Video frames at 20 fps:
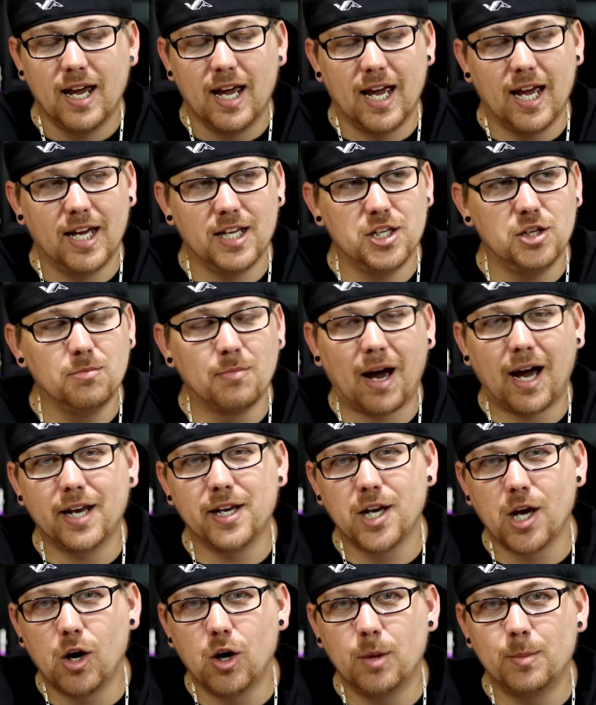Uh, you might
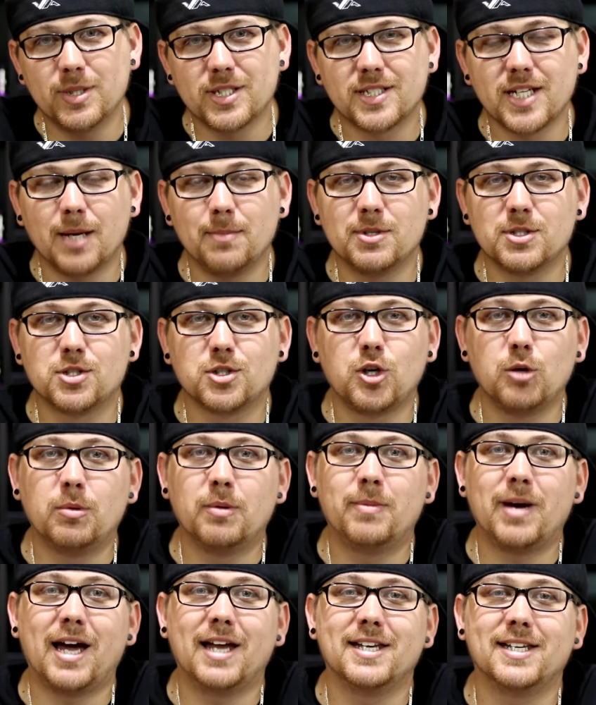know him. His name is Scuba
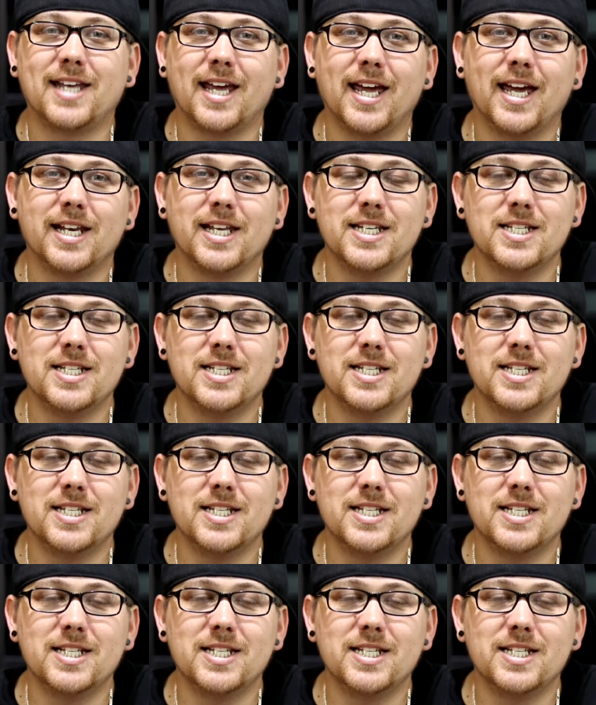Bat Dan.